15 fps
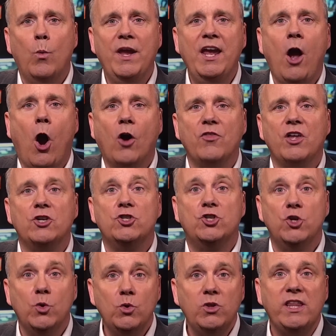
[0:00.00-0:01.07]
we are the
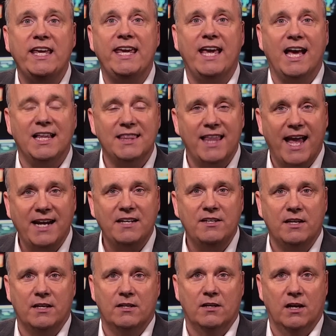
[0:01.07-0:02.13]
duly
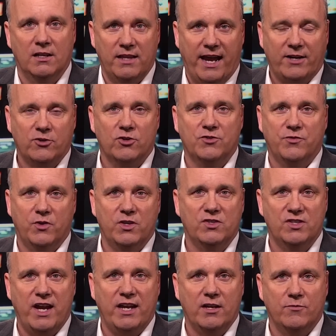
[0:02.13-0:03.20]
elected electors for
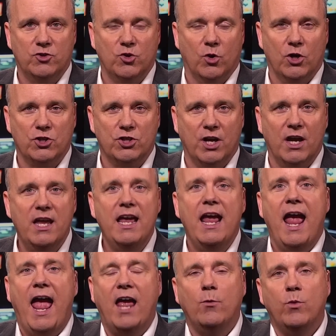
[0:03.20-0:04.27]
the state of Georgia,
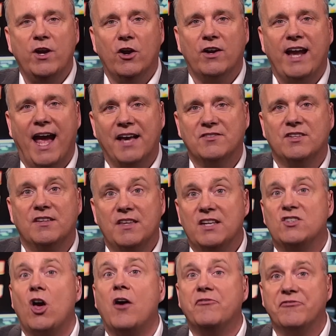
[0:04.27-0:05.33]
and we are casting
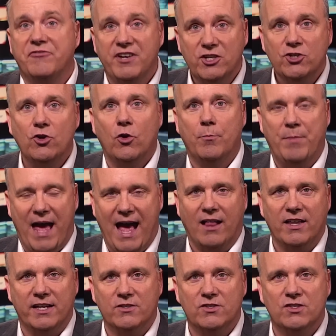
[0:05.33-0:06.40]
these official
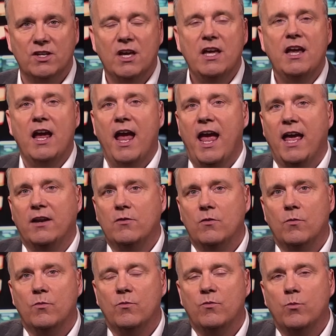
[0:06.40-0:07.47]
ballots.
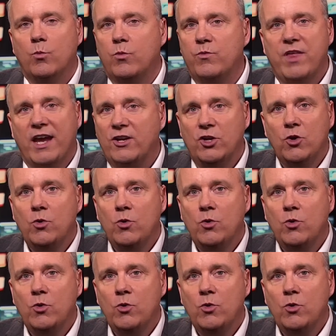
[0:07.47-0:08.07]
And they